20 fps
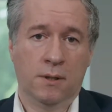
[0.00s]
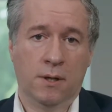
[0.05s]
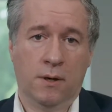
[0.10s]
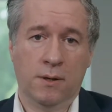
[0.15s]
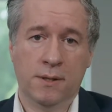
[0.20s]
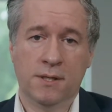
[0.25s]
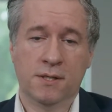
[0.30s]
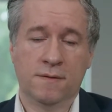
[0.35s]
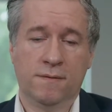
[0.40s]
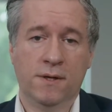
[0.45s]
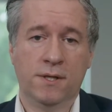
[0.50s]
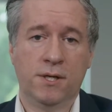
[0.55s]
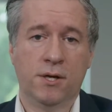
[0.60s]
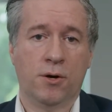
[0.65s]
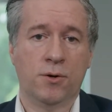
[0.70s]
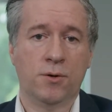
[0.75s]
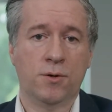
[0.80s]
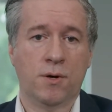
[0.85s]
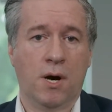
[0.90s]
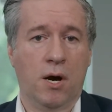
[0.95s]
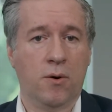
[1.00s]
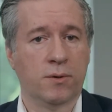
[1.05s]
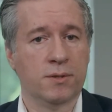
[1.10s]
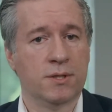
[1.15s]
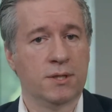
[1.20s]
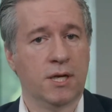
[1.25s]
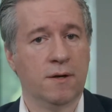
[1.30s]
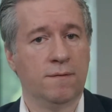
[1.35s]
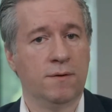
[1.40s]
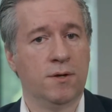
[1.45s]
Now in this video, I
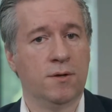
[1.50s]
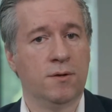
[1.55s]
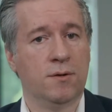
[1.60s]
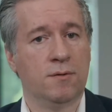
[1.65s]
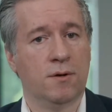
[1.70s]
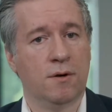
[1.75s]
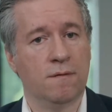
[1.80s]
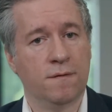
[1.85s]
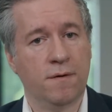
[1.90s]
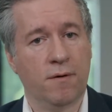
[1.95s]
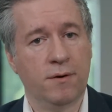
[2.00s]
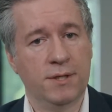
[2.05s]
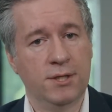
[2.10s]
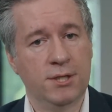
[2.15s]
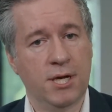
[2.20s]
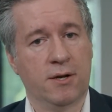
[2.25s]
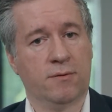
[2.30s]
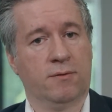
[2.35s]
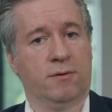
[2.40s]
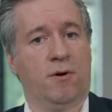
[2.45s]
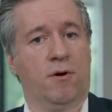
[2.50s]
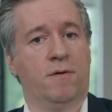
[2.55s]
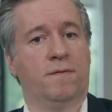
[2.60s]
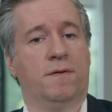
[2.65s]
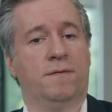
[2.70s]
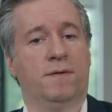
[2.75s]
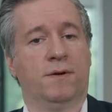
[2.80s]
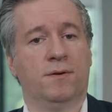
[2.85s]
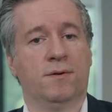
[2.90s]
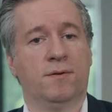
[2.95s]
want to give you a very general
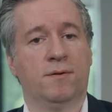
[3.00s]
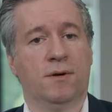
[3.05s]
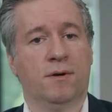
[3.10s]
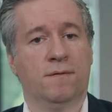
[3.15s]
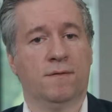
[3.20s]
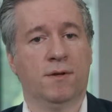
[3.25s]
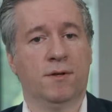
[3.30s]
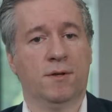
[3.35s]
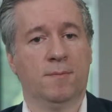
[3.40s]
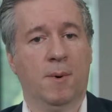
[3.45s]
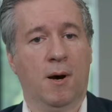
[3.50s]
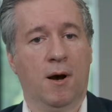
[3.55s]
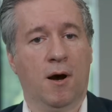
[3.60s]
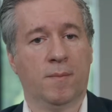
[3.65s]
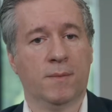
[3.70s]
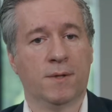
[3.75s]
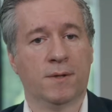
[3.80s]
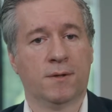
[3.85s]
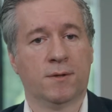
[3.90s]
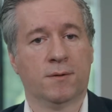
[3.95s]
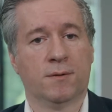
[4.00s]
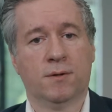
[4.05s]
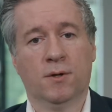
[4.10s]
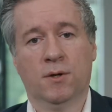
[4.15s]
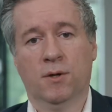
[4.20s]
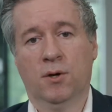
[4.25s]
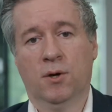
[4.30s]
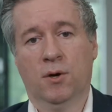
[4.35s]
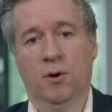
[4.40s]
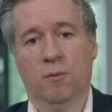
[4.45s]
overview of the department,
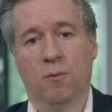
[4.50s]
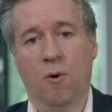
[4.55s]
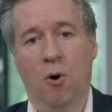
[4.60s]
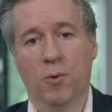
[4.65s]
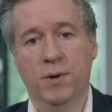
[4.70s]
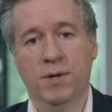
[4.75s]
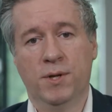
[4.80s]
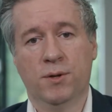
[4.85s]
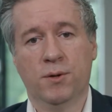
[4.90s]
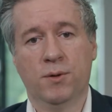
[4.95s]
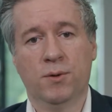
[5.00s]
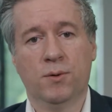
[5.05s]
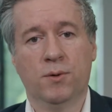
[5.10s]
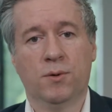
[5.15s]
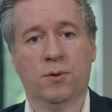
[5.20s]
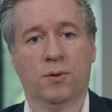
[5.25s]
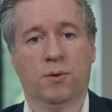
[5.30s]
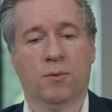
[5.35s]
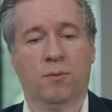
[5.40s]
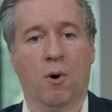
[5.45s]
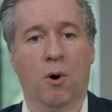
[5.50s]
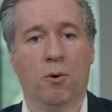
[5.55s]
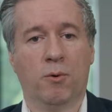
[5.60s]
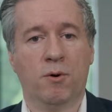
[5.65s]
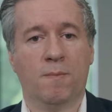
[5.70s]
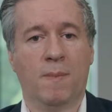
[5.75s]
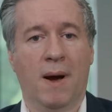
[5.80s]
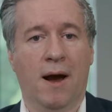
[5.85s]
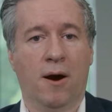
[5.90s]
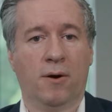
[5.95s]
what we do, what
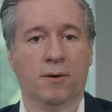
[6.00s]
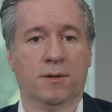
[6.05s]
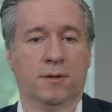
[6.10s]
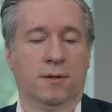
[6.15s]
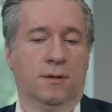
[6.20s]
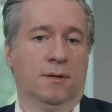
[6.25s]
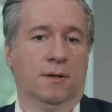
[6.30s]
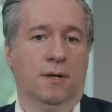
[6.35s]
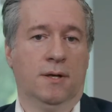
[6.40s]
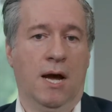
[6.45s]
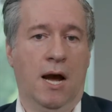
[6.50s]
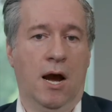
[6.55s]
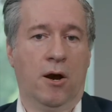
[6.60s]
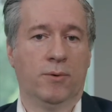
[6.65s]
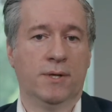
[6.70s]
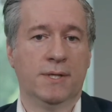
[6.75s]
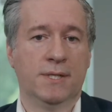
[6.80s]
we're about, and how we